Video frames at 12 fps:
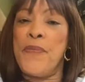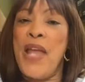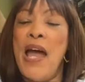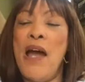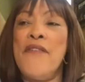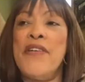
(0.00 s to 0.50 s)

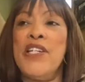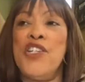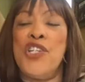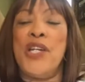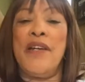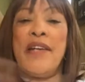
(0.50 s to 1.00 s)
I already
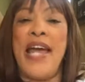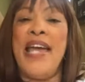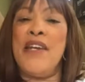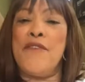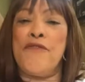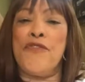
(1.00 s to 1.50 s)
shared I
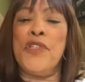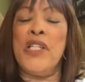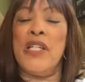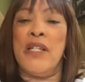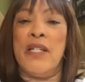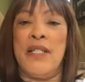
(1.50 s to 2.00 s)
had a really
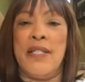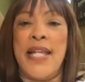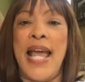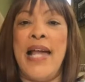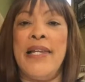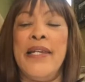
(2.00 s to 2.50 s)
good
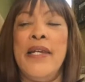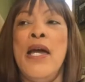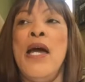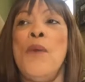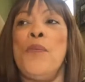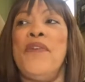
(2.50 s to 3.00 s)
salad
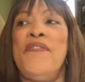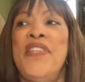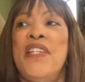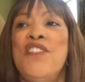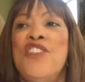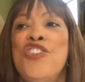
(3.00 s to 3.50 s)
with
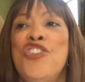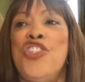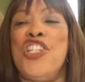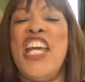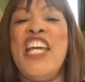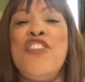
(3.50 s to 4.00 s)
this
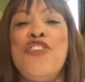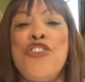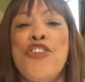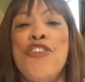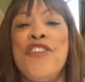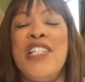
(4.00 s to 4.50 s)

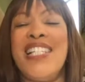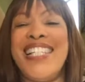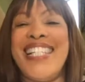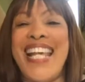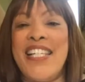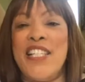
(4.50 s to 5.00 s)
ginger
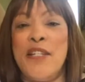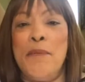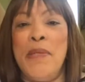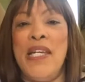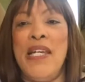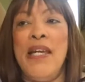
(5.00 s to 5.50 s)

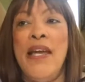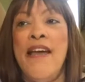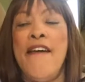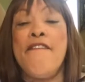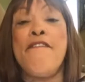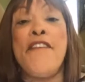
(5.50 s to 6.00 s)
sesame
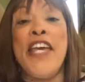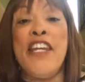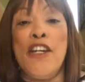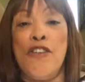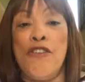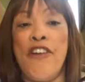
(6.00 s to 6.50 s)

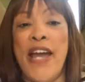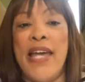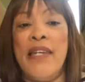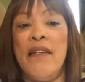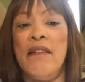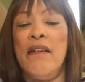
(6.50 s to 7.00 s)
vinaigrette.
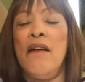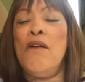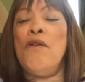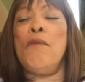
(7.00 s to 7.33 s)
Oh